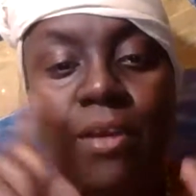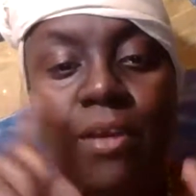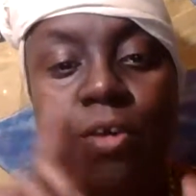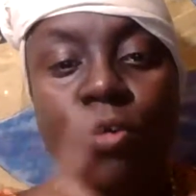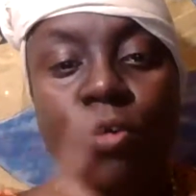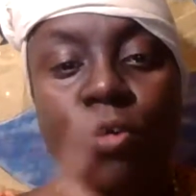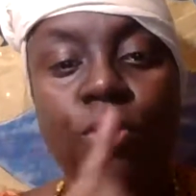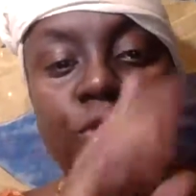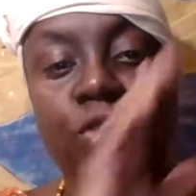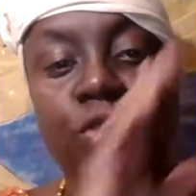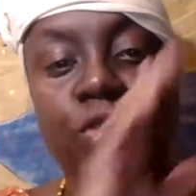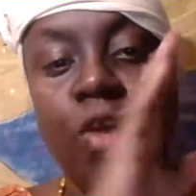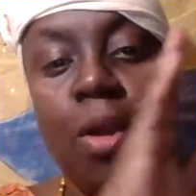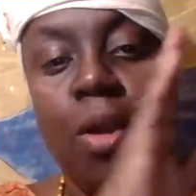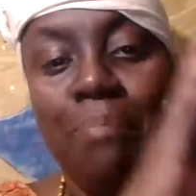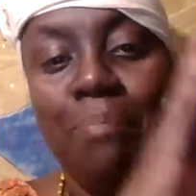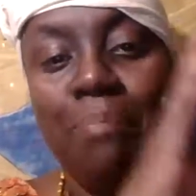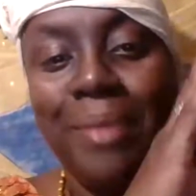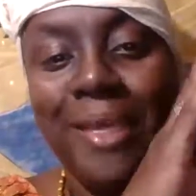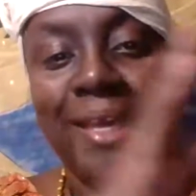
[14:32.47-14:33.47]
Who
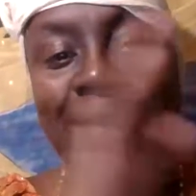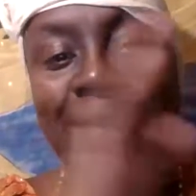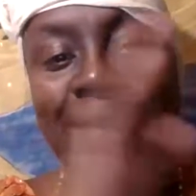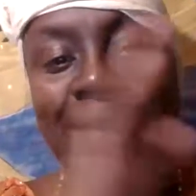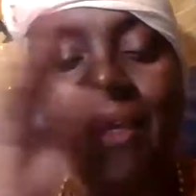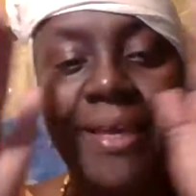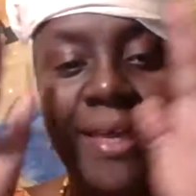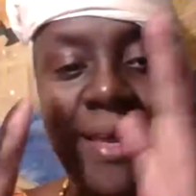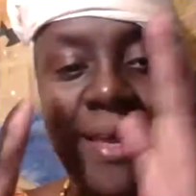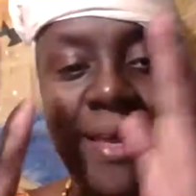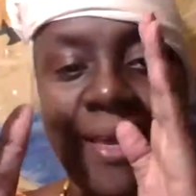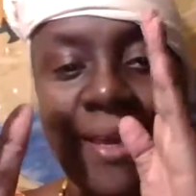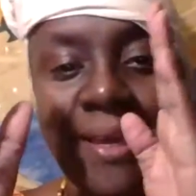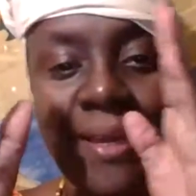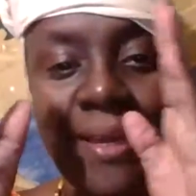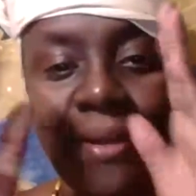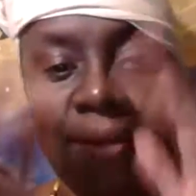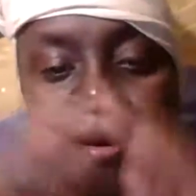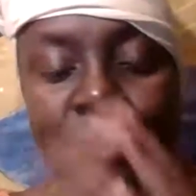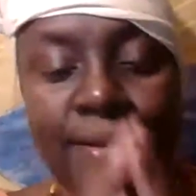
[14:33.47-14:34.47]
you're
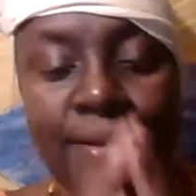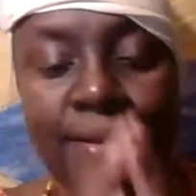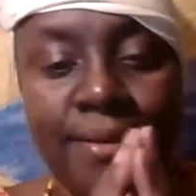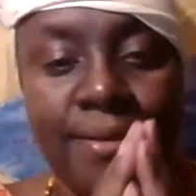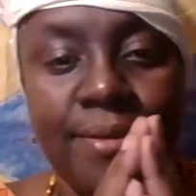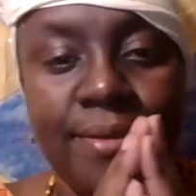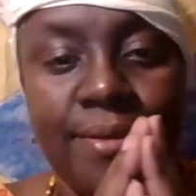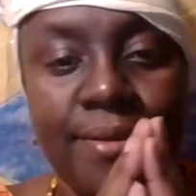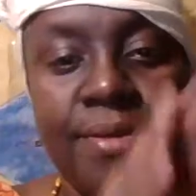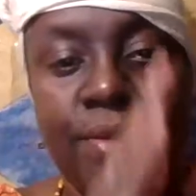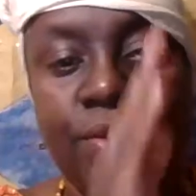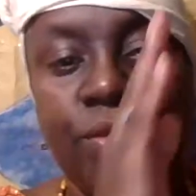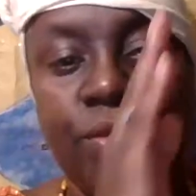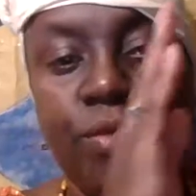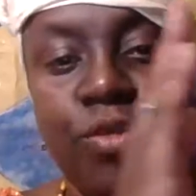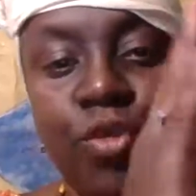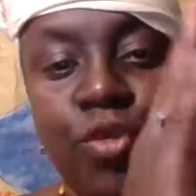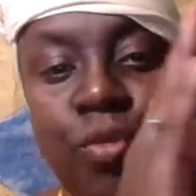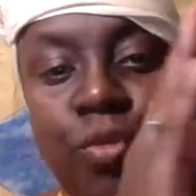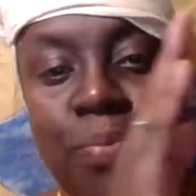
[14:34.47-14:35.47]
being.
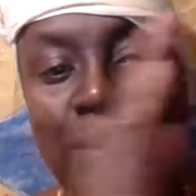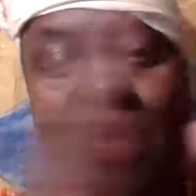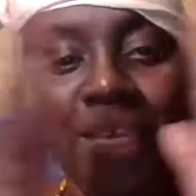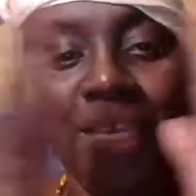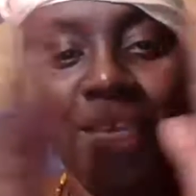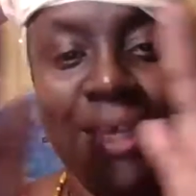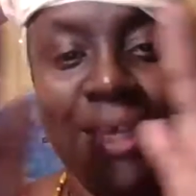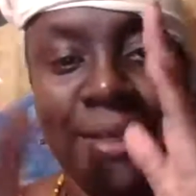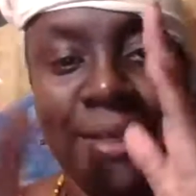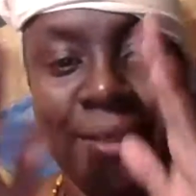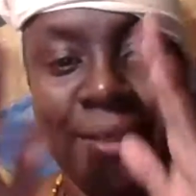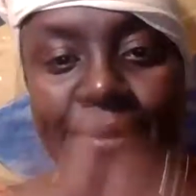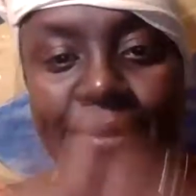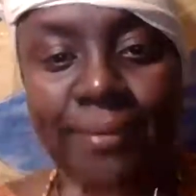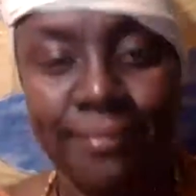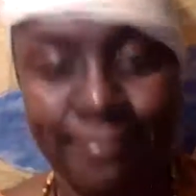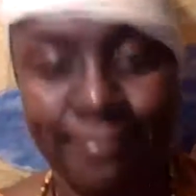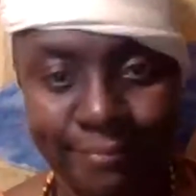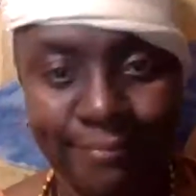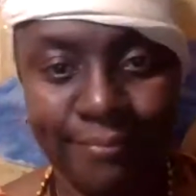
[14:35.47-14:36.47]
Who you be
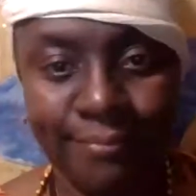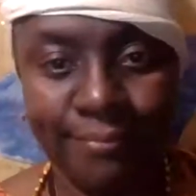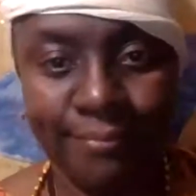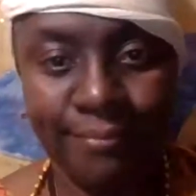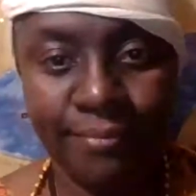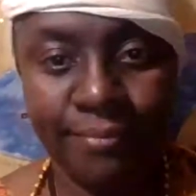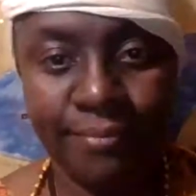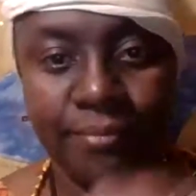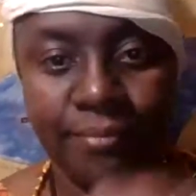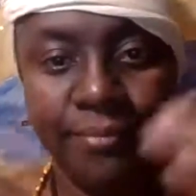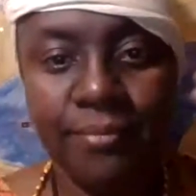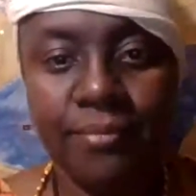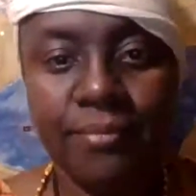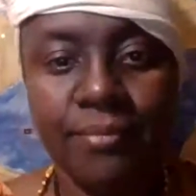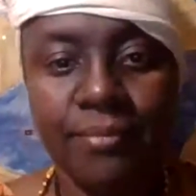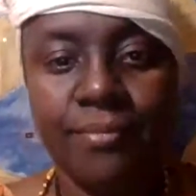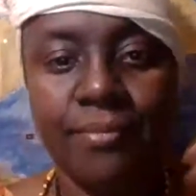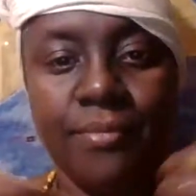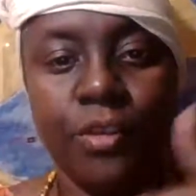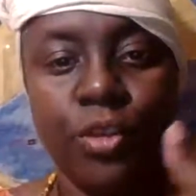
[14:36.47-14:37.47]
in.
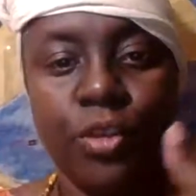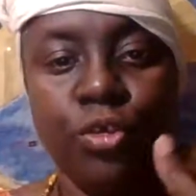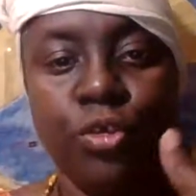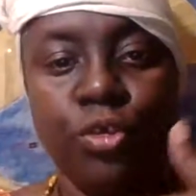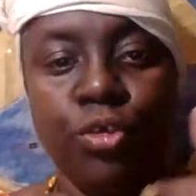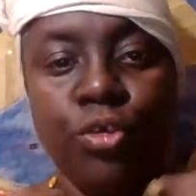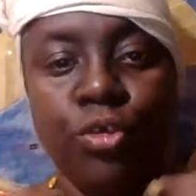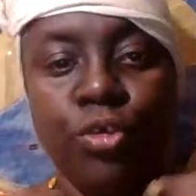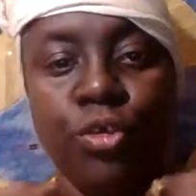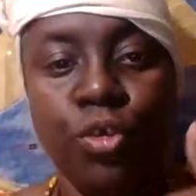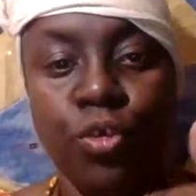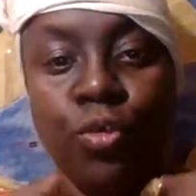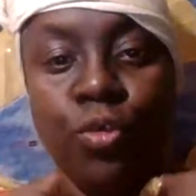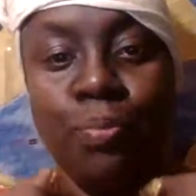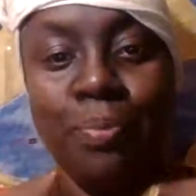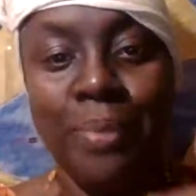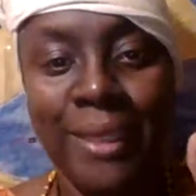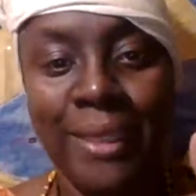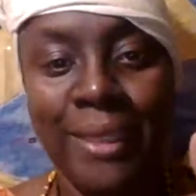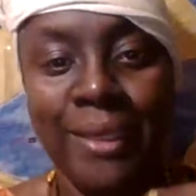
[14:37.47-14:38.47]
Who
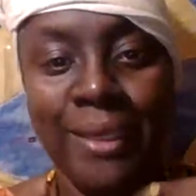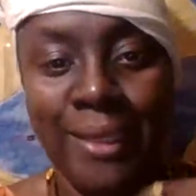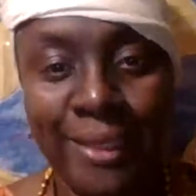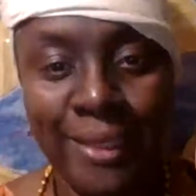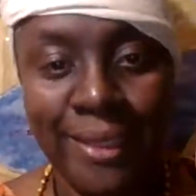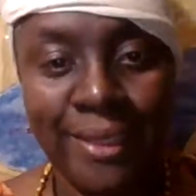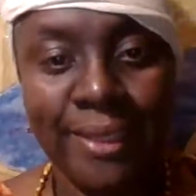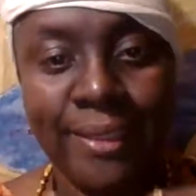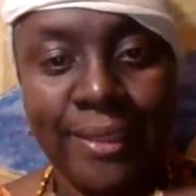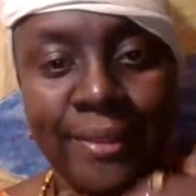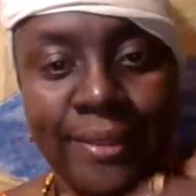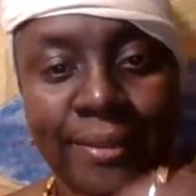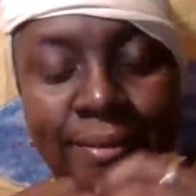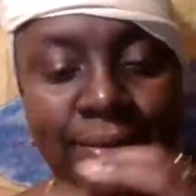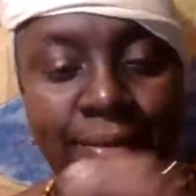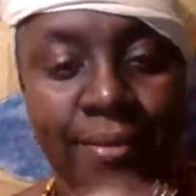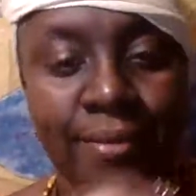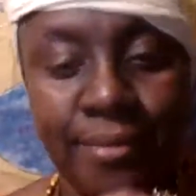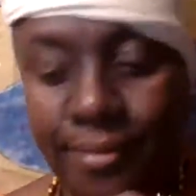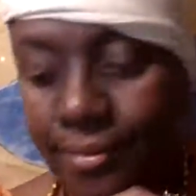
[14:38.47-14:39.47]
you be in.